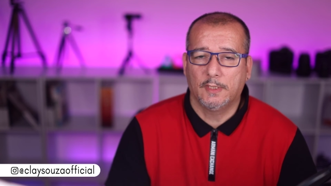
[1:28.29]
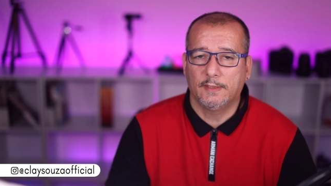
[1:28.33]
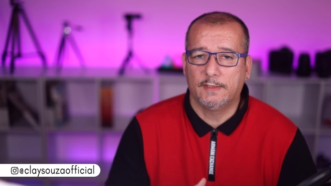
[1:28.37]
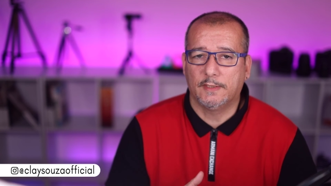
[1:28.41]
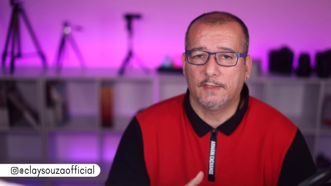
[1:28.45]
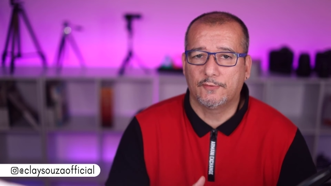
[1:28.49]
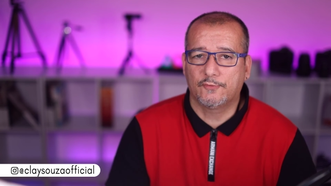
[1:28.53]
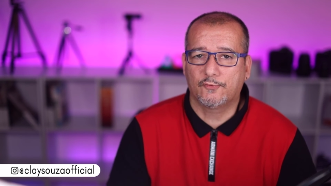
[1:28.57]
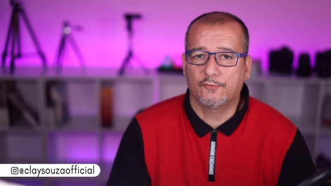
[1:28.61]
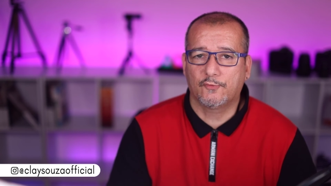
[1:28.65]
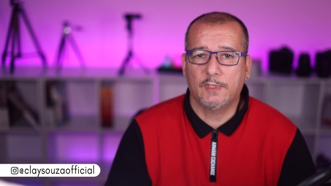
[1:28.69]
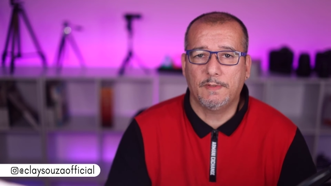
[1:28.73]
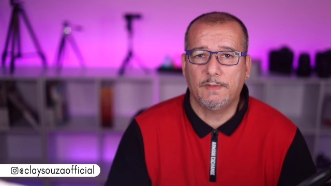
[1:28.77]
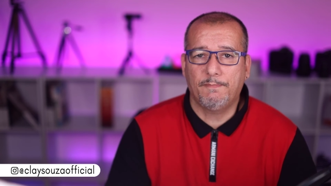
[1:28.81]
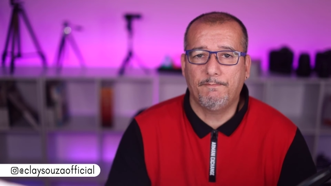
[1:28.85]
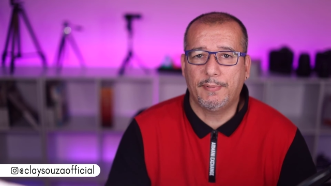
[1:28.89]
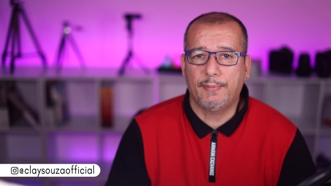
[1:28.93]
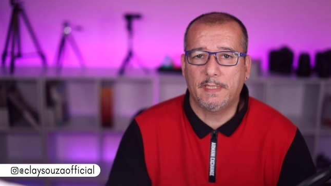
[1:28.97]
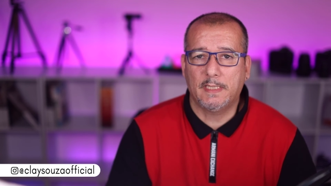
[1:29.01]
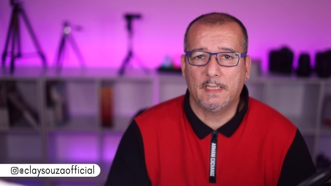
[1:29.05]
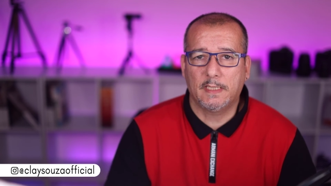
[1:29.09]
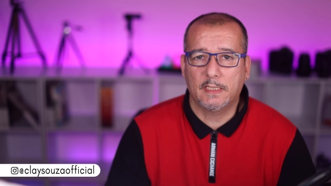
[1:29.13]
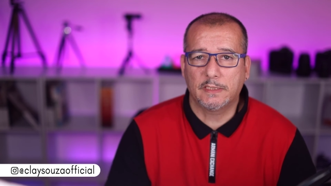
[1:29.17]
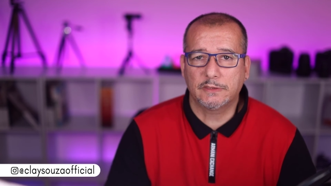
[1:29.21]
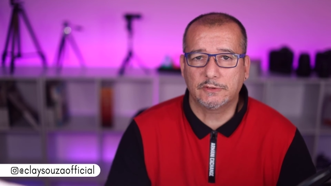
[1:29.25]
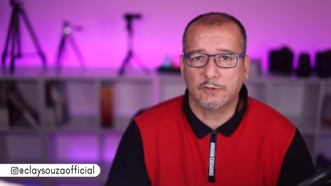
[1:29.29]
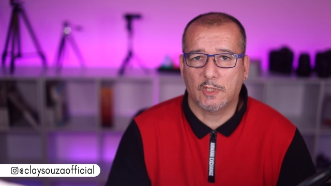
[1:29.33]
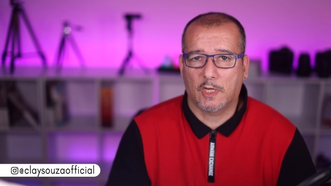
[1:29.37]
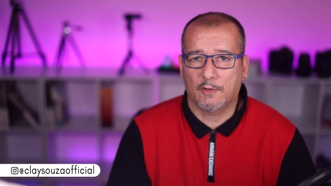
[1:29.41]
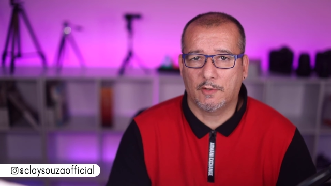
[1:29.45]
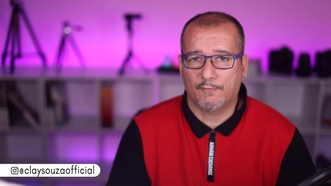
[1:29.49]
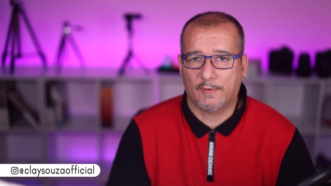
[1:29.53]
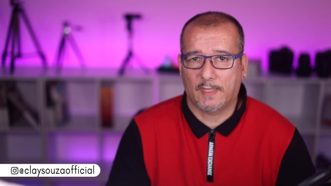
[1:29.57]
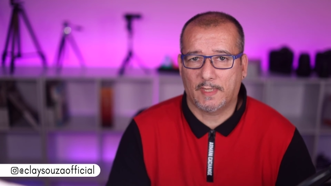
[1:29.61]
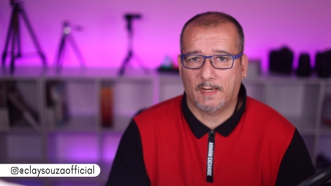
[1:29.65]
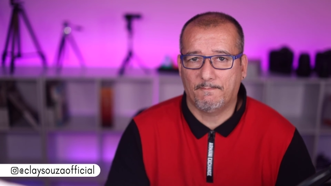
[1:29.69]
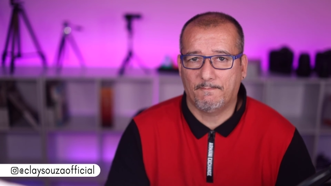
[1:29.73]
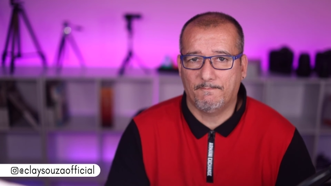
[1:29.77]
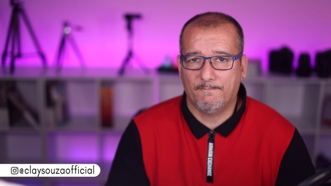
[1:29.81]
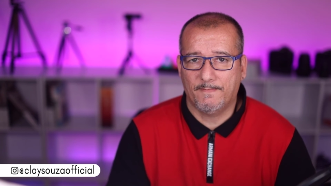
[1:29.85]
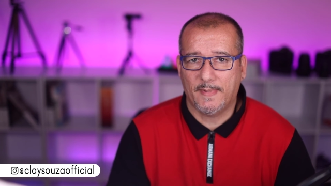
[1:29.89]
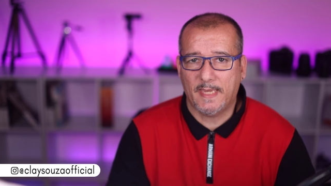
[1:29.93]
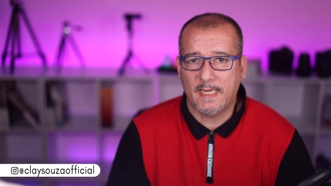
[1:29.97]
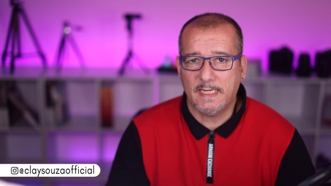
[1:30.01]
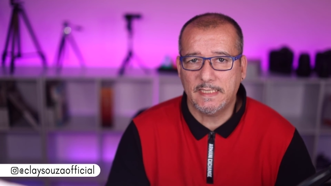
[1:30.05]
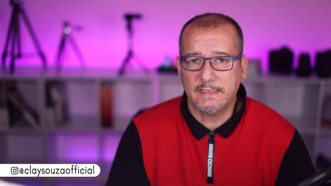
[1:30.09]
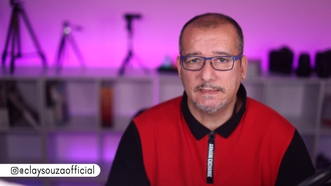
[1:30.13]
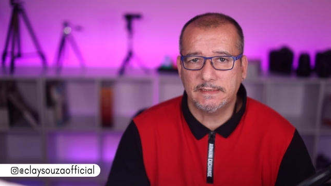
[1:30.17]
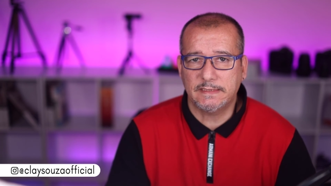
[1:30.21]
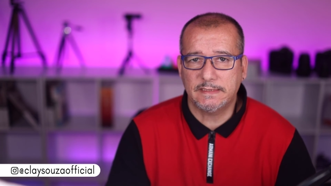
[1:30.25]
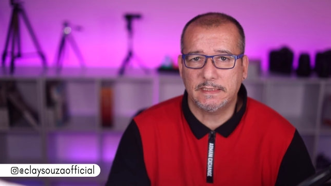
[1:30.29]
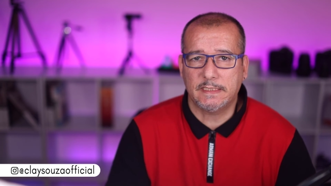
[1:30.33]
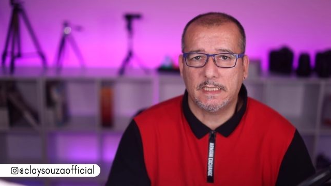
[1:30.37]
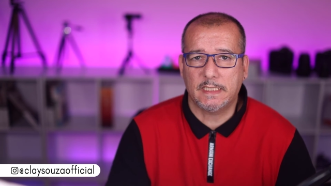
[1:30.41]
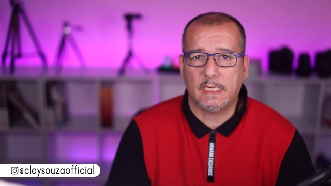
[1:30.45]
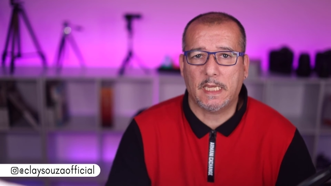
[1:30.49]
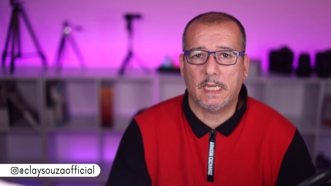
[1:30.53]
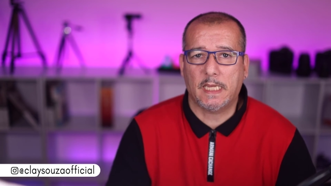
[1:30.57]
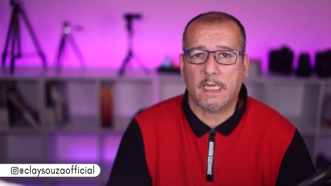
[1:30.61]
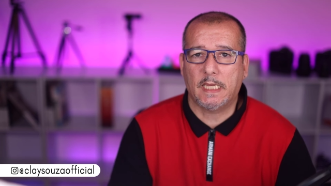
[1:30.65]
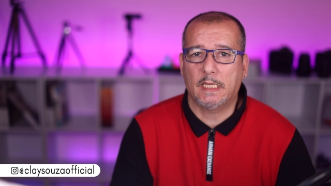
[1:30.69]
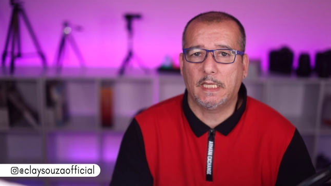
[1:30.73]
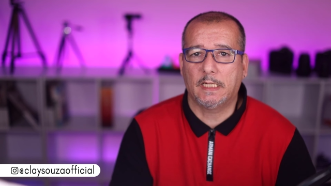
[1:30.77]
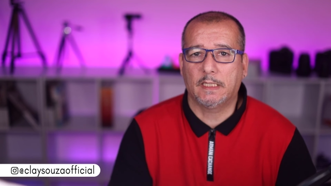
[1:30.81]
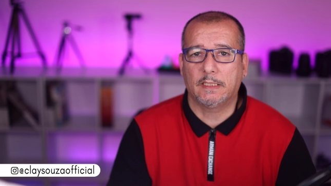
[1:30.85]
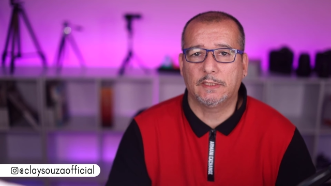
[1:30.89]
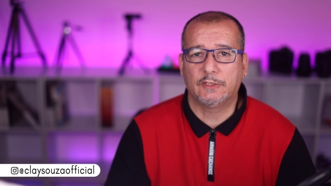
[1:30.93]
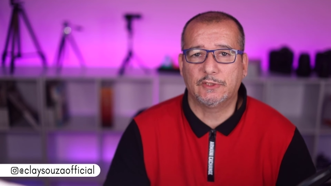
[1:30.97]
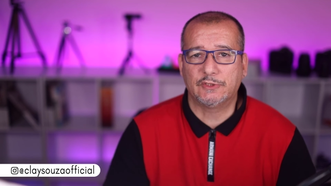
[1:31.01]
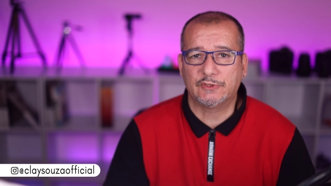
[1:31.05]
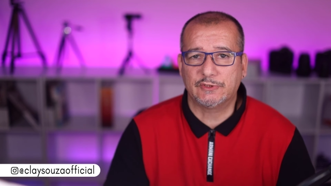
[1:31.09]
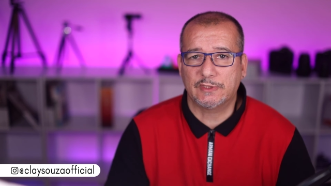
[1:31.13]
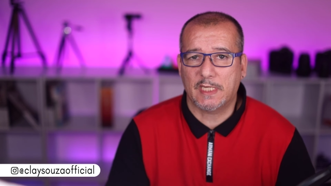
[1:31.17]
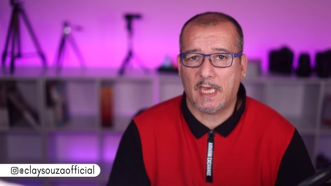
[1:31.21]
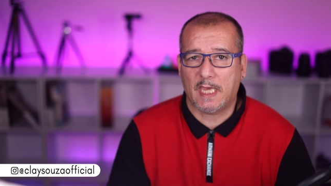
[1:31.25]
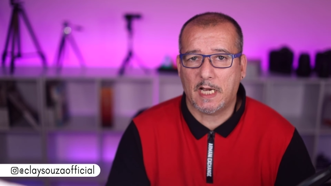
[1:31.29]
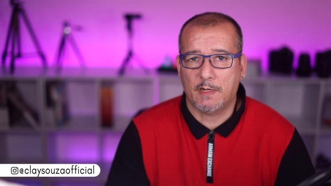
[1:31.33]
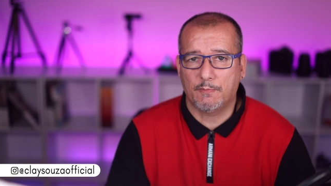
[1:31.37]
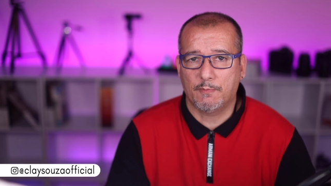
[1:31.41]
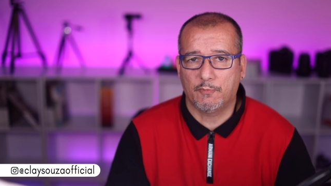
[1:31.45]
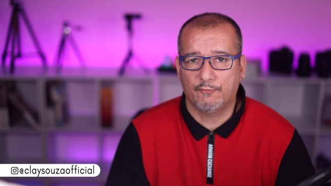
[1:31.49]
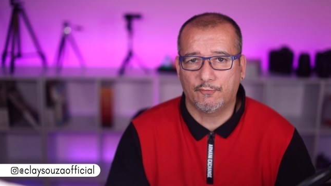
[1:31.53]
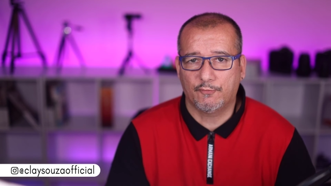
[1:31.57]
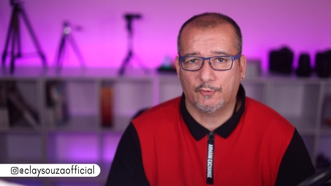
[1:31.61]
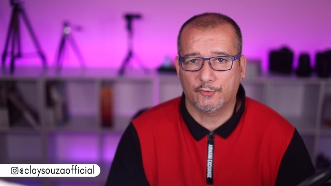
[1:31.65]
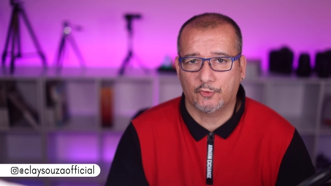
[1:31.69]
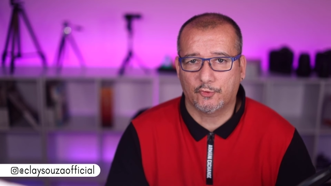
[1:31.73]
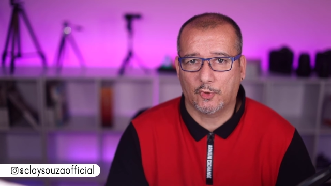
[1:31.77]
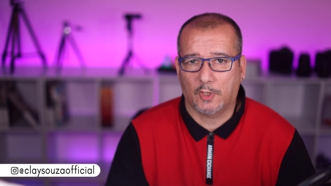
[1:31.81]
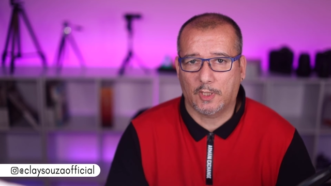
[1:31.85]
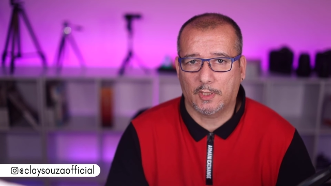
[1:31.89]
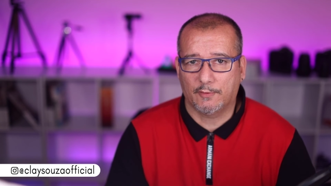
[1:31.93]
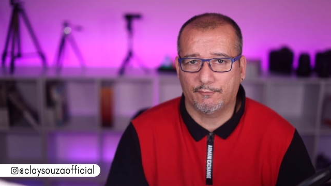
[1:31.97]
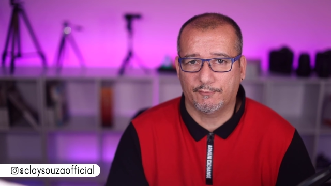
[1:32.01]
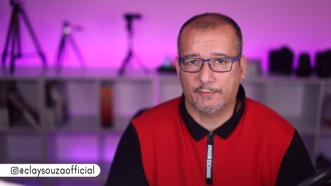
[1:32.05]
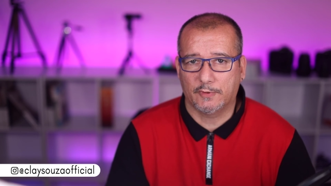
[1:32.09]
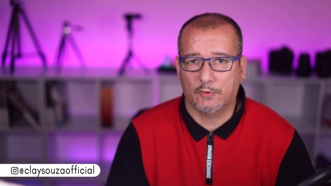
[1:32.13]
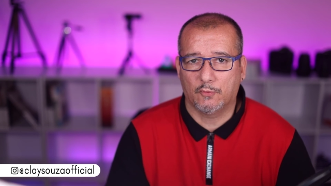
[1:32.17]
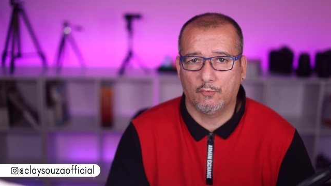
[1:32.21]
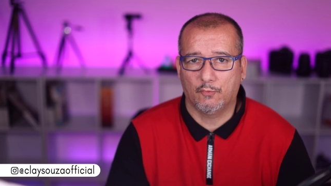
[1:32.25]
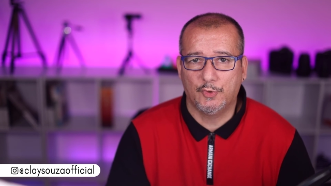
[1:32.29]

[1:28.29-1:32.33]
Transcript: the 3 pillars of an amazing and desirable photography,